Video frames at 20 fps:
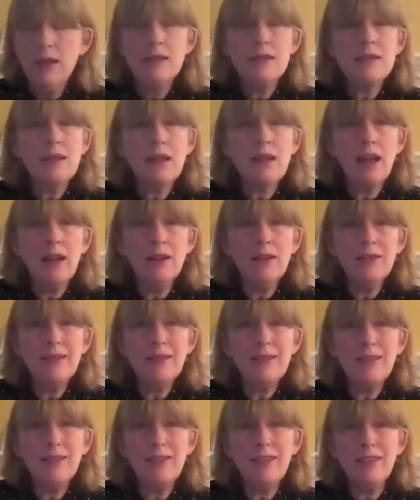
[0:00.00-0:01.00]

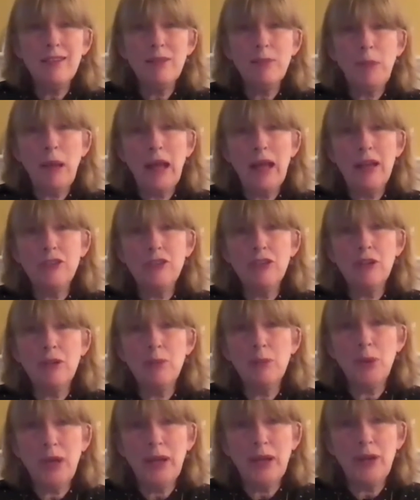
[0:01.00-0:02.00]
Scholars such as Pasha
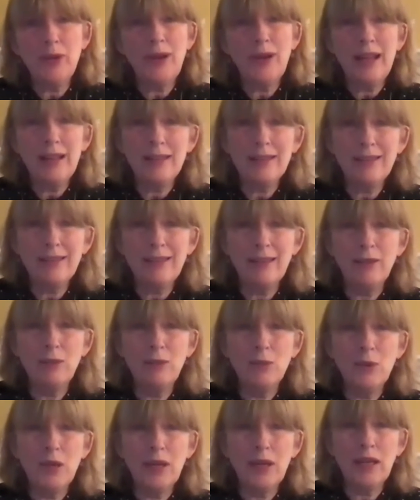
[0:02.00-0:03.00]
Bueno Hansen,
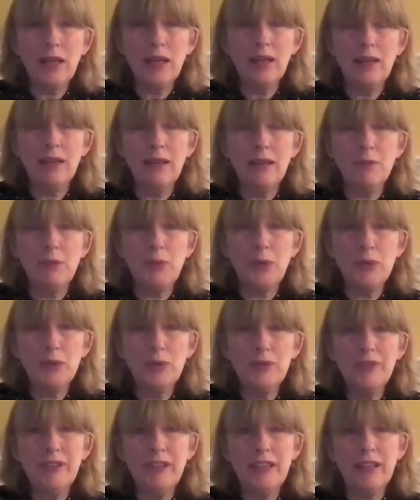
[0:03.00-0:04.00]
working in the
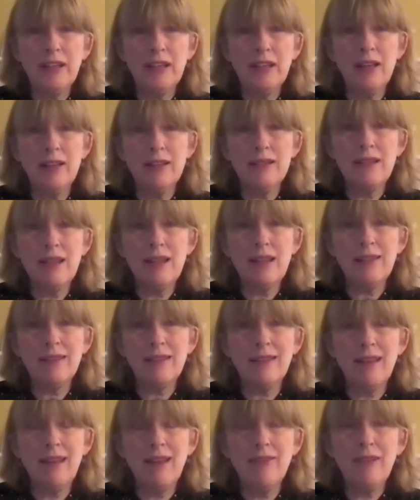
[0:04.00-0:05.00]
Peruvian
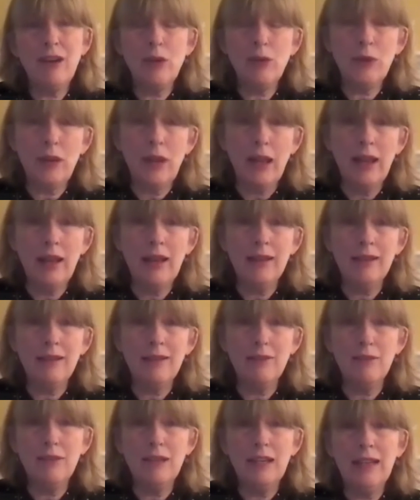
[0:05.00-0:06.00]
context, have outlined
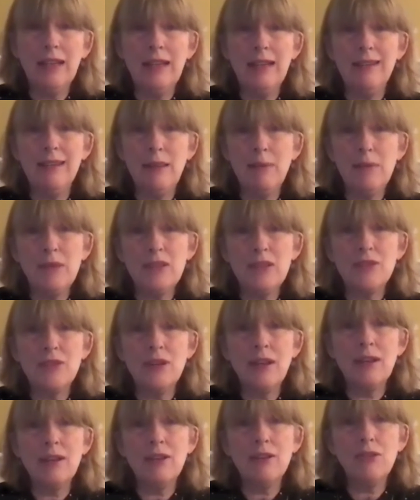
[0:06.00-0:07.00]
and really
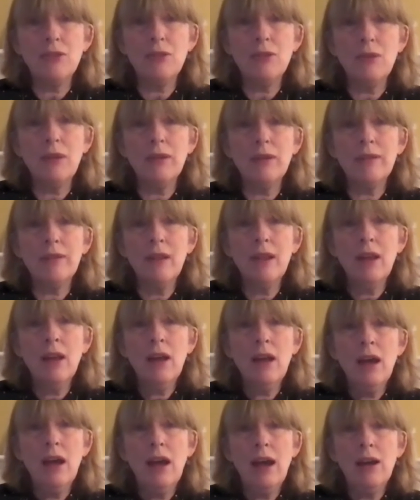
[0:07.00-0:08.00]
demonstrated to us
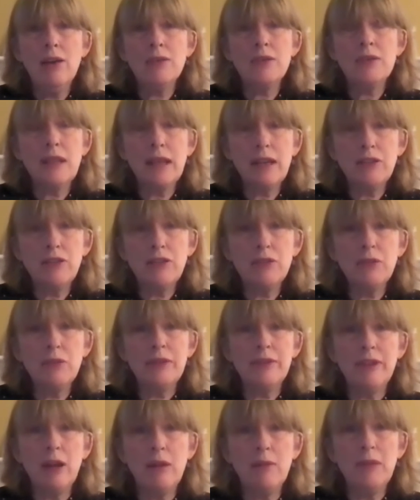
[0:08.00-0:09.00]
how
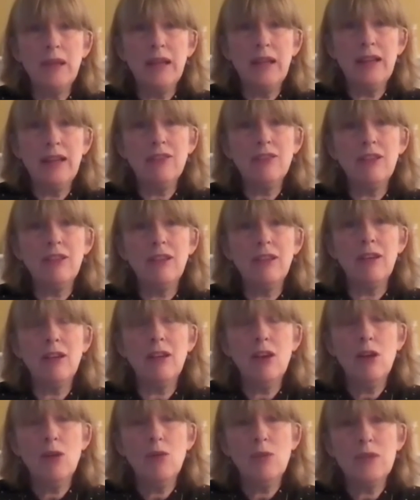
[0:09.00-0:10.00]
sexual domination
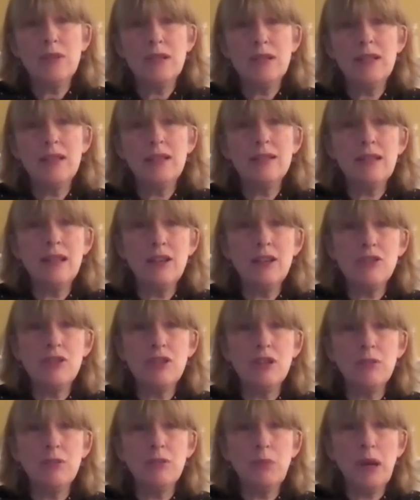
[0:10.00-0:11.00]
was an
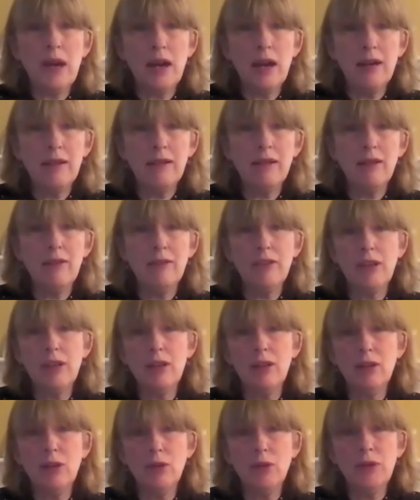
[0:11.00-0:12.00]
essential part of the
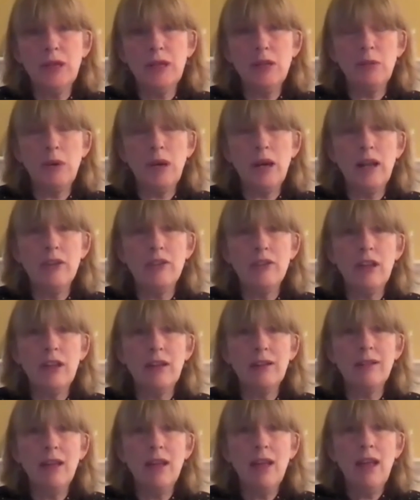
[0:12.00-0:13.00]
colonial
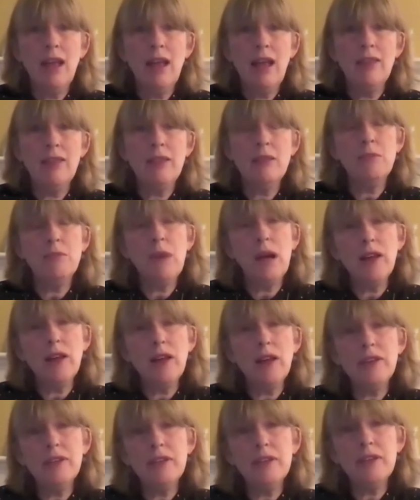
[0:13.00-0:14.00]
project, and the
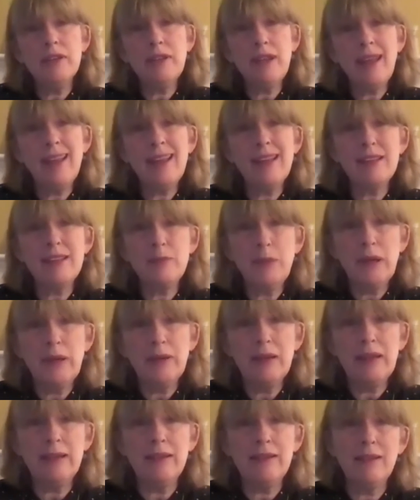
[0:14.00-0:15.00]
modern day
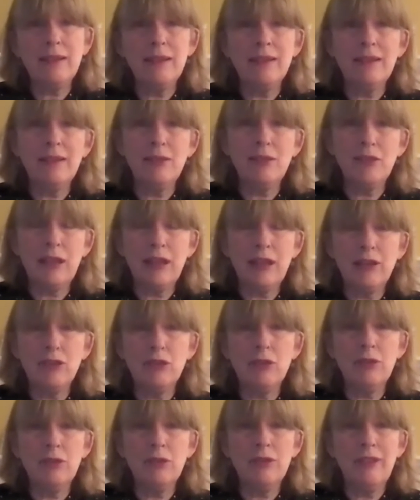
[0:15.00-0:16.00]
experiences of
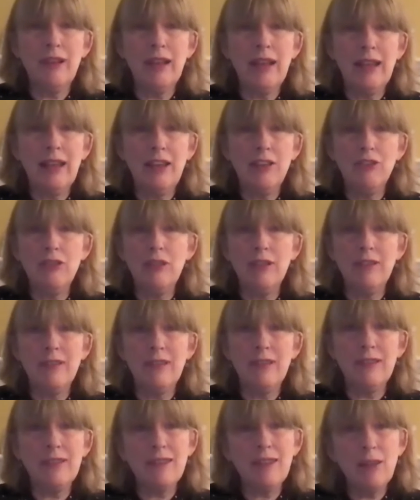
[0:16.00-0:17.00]
sexual violation,
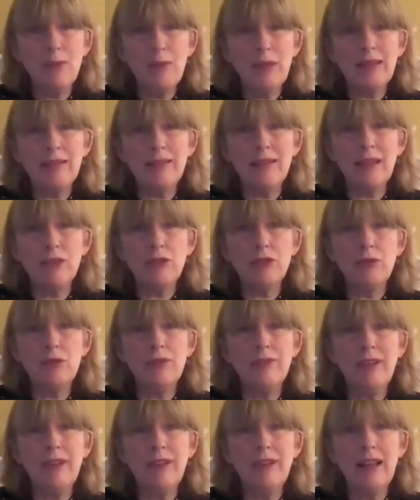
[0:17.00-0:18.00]
systemic sexual
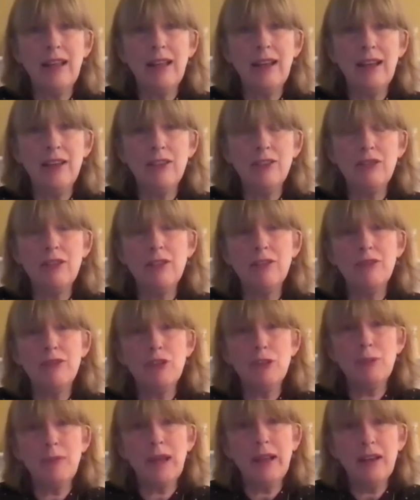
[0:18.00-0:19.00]
violation
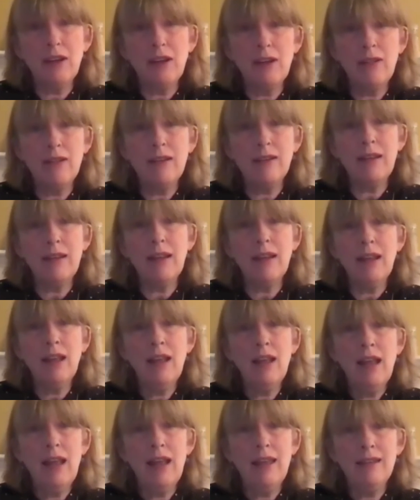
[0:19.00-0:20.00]
for minority
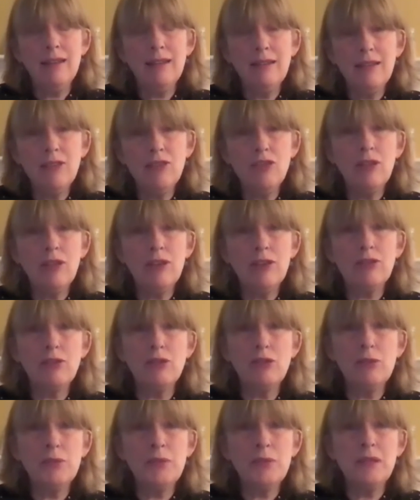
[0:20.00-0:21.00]
and indigenous
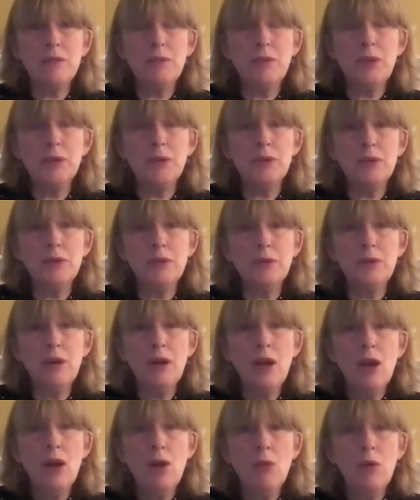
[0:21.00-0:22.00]
groups in Peru,
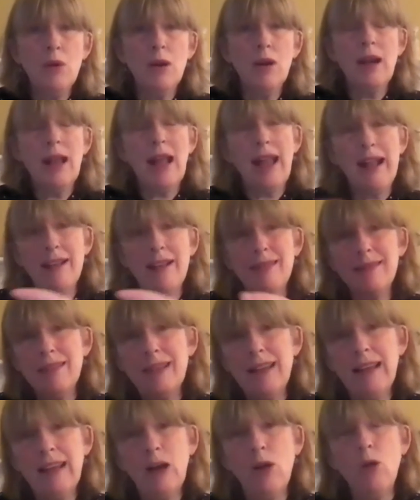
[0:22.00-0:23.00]
were
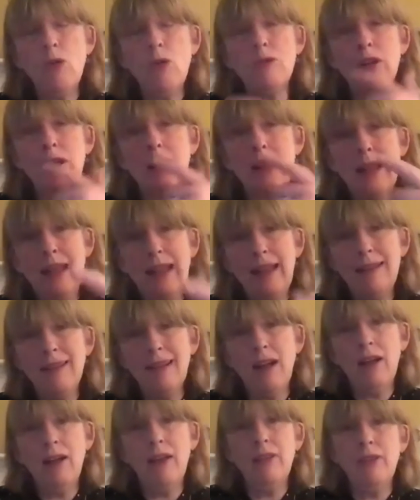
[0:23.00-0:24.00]
actually overlaid
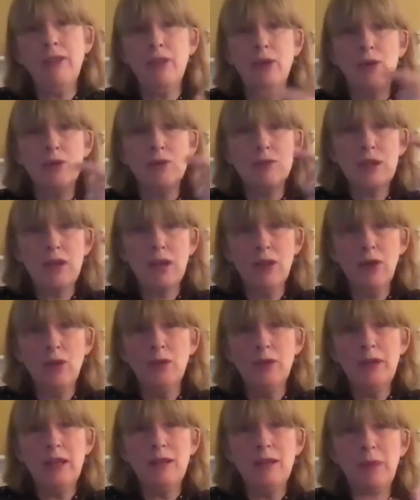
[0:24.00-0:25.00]
on those
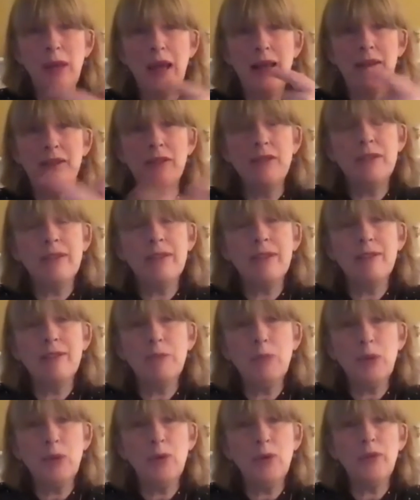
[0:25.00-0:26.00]
colonial patterns
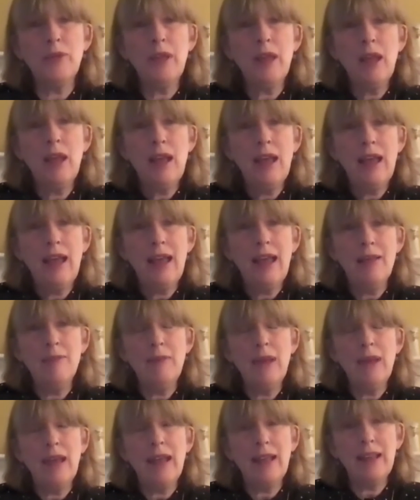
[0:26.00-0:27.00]
of both
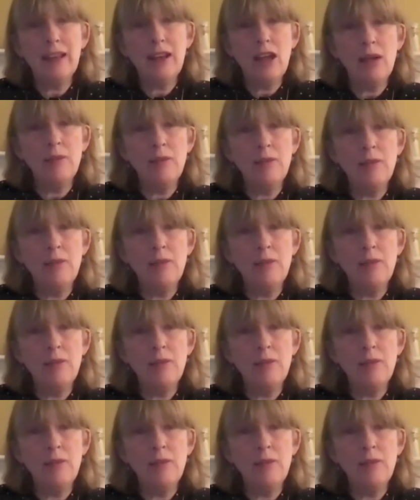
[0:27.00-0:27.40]
economic